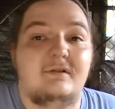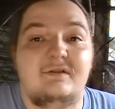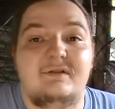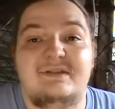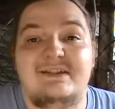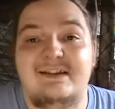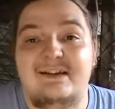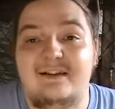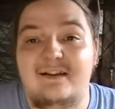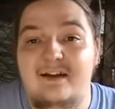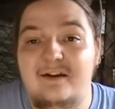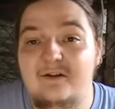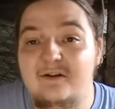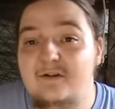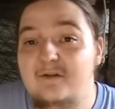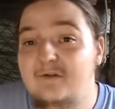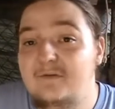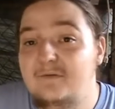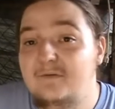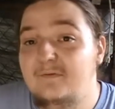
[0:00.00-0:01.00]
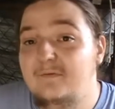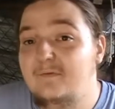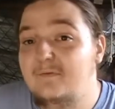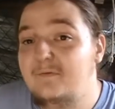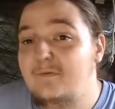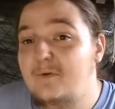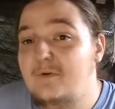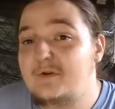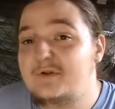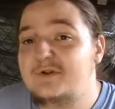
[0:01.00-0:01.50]
See you later.
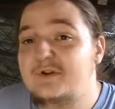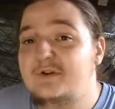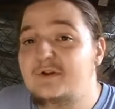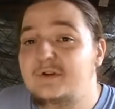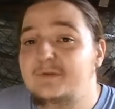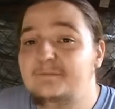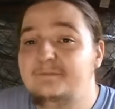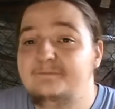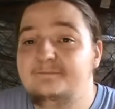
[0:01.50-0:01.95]
Forge on.